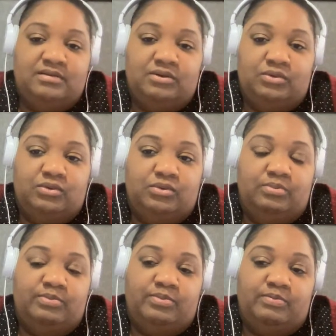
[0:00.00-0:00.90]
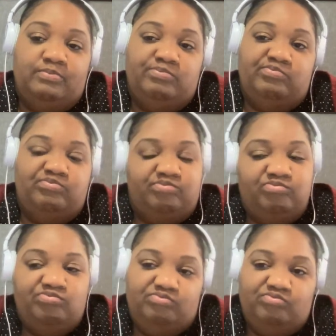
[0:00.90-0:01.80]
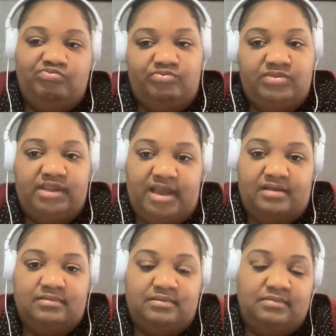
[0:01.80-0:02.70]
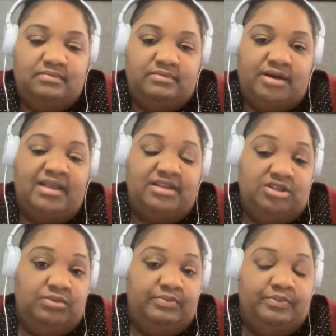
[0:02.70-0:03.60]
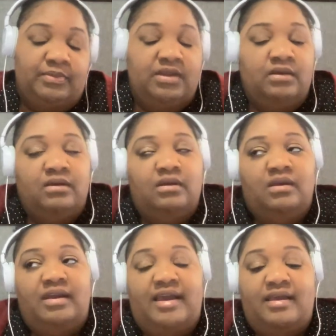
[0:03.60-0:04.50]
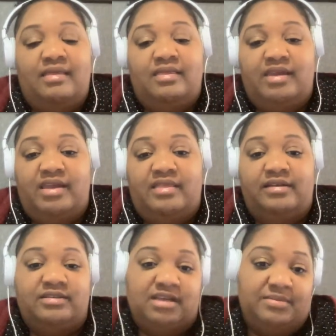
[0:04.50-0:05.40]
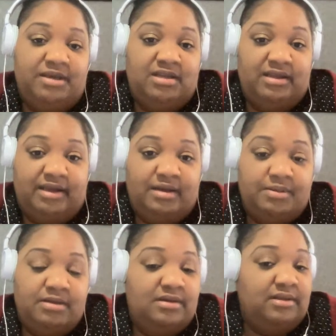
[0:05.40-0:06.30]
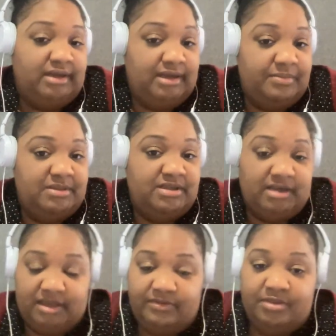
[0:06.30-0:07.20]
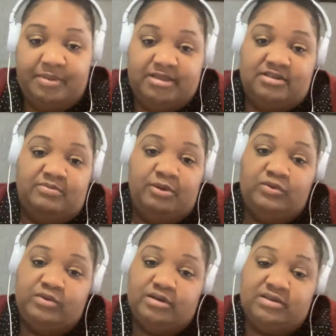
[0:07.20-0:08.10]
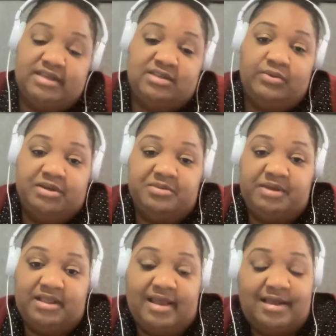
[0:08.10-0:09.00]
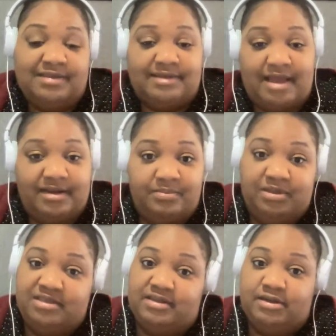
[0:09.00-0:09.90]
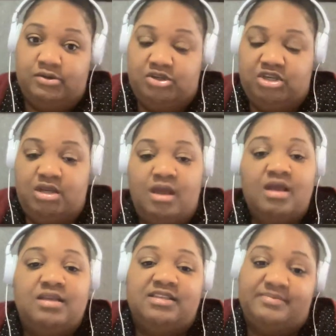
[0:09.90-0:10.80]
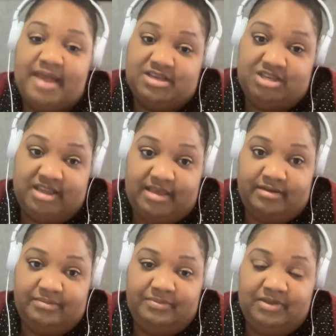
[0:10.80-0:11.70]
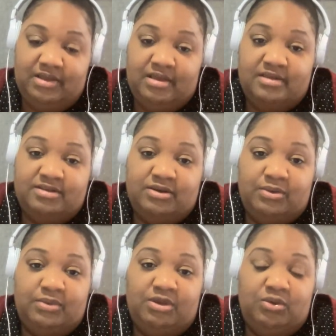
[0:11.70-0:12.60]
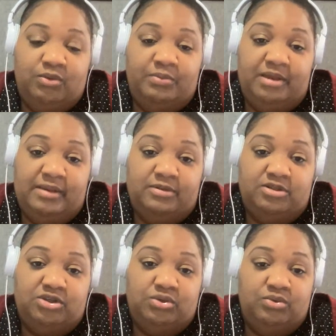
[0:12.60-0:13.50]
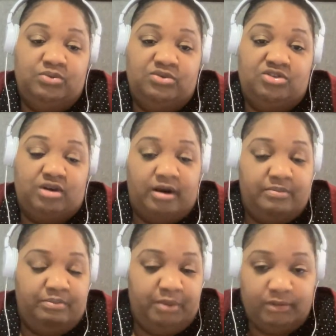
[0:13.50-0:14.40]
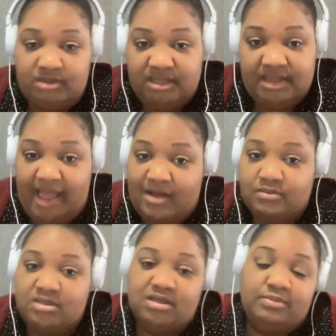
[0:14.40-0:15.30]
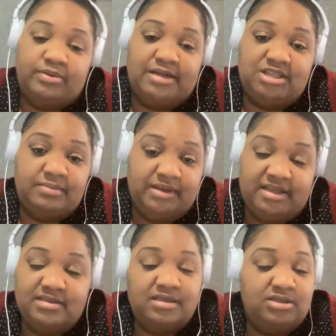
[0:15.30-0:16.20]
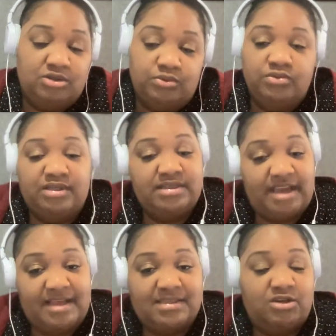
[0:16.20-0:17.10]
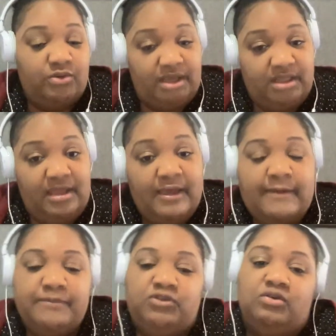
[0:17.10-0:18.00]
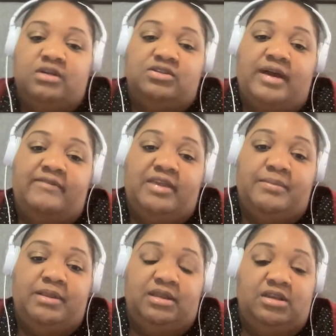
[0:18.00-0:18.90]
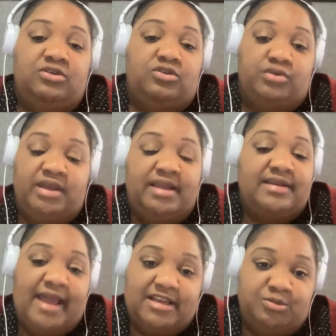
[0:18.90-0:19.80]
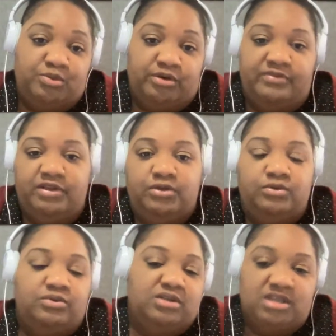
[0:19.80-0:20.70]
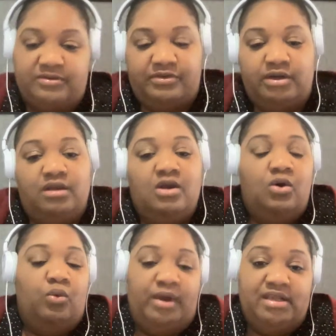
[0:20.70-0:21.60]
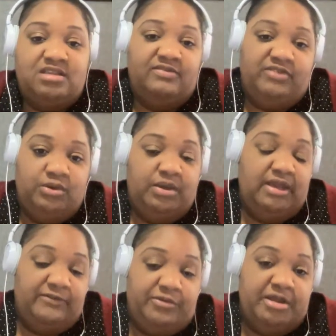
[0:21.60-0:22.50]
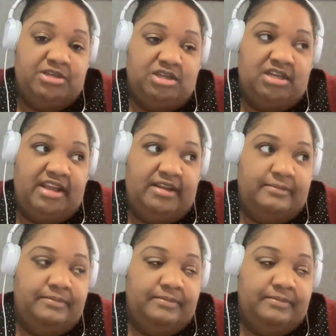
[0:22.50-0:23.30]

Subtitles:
So, yeah, probably a 2. And then there's going to be ClickUp. ClickUp is going to give you the best of both worlds. It's going to be like Asana plus a Notion smashed together. So you will be able to start building out project plans and tools and tasks quickly, but you also have the ability to create dashboard views and different ways of viewing information and data.